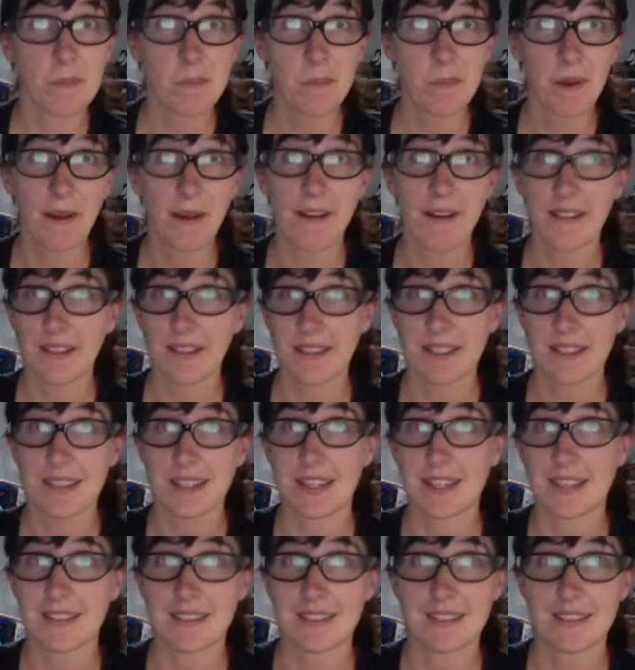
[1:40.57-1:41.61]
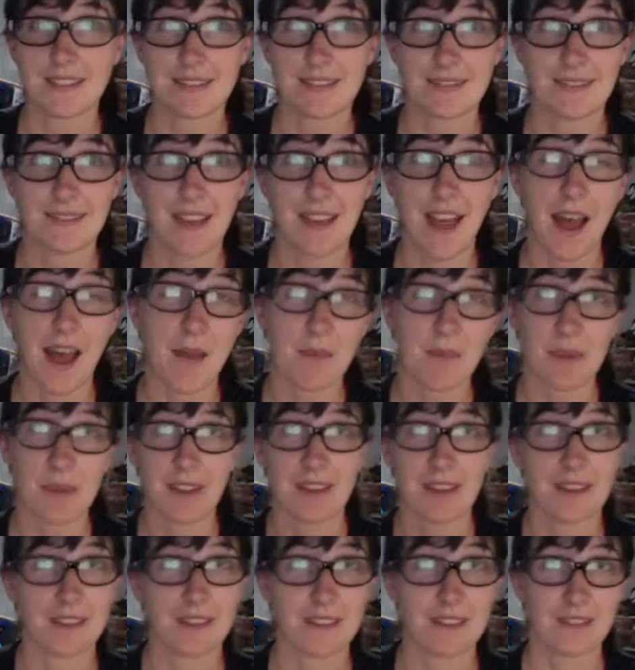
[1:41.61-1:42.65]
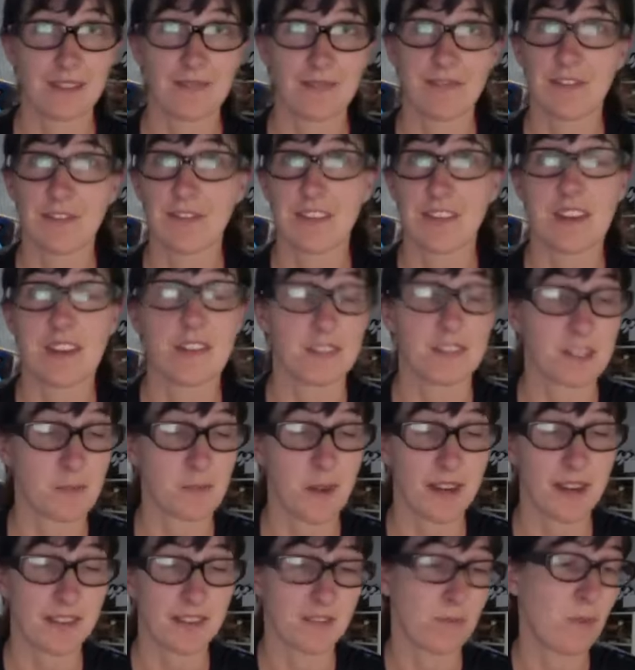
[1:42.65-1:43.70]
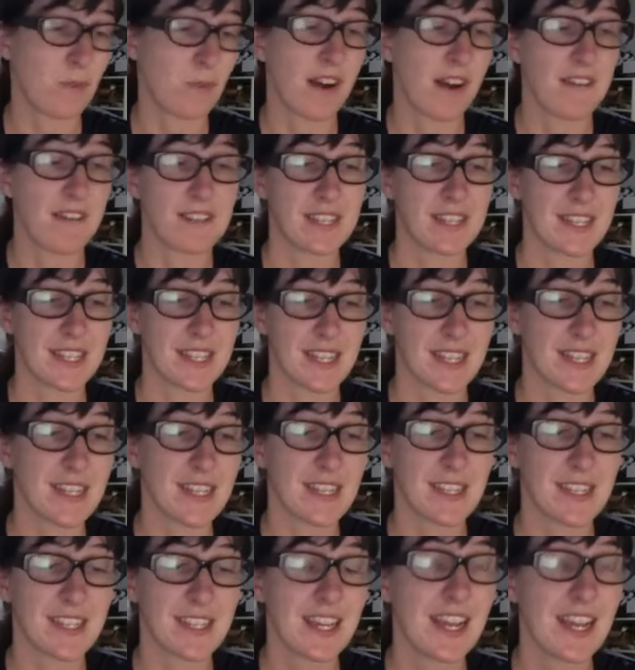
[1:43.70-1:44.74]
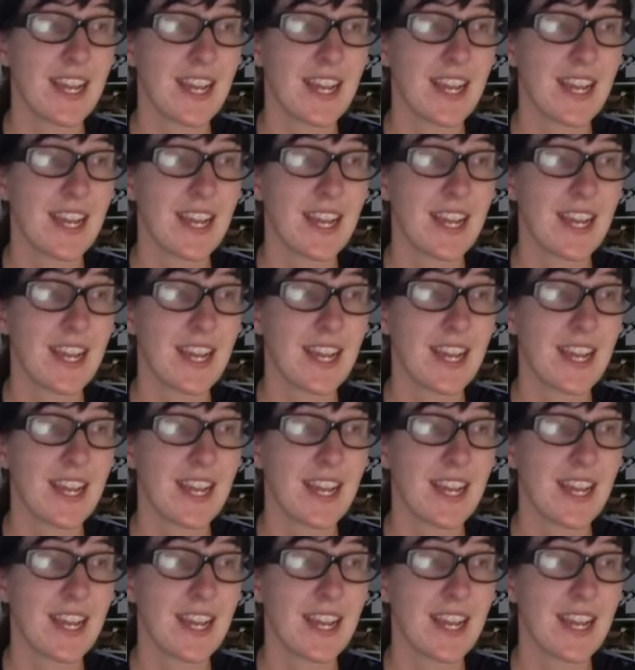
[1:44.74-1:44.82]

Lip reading: policies happen in your respective provinces.